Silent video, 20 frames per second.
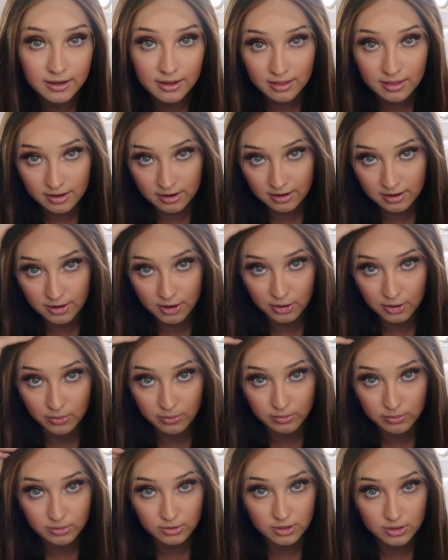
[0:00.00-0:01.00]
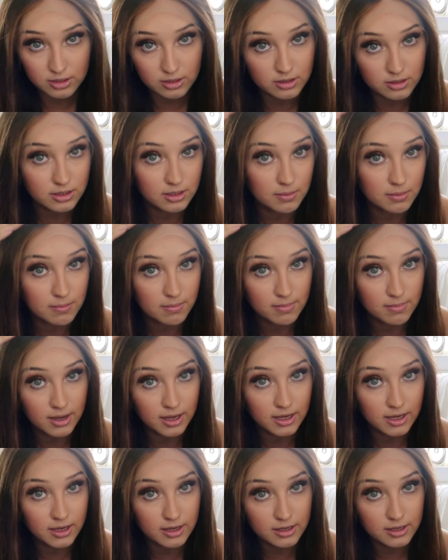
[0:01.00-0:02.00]
Another note to
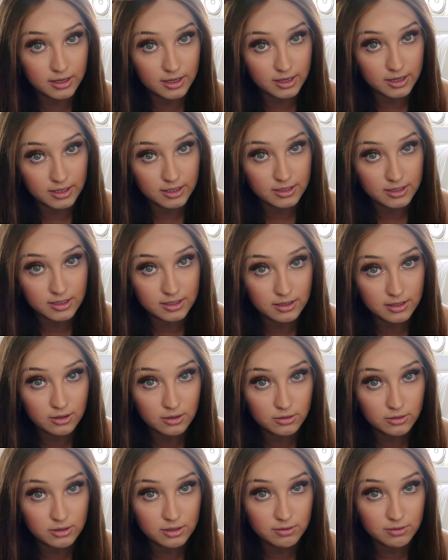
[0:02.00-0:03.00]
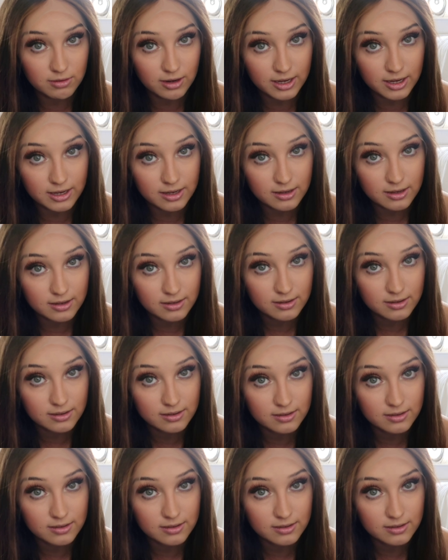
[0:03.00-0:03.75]
make is there's lots of like